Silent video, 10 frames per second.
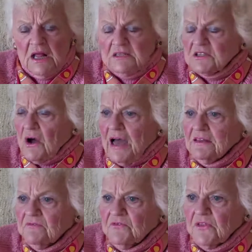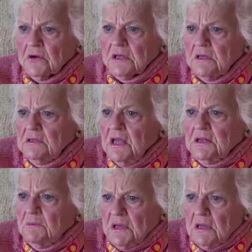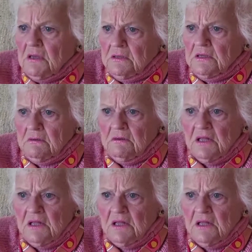so I thought he needed me, you know.